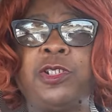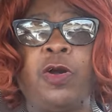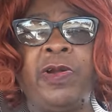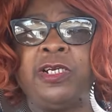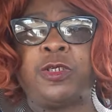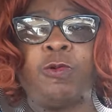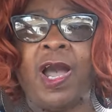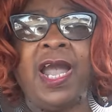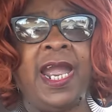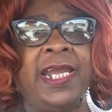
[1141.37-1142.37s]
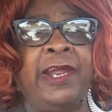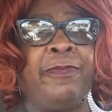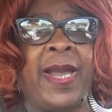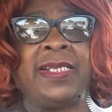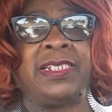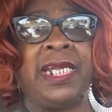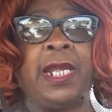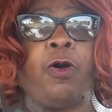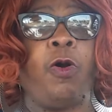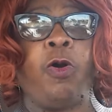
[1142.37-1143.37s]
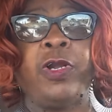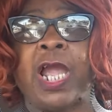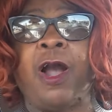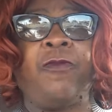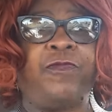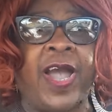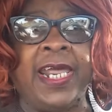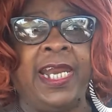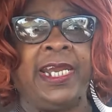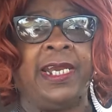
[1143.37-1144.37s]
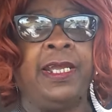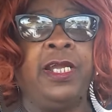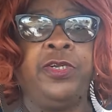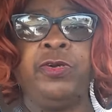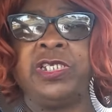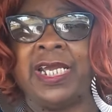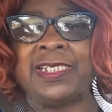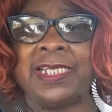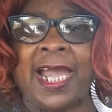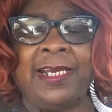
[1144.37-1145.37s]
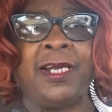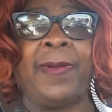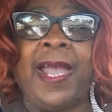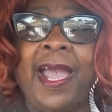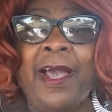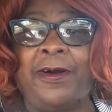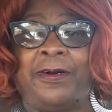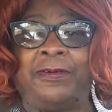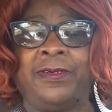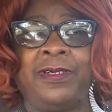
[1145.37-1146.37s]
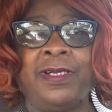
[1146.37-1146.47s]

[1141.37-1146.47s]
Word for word: so entwined, everybody saying, oh, y'all fighting and you're just like them. How?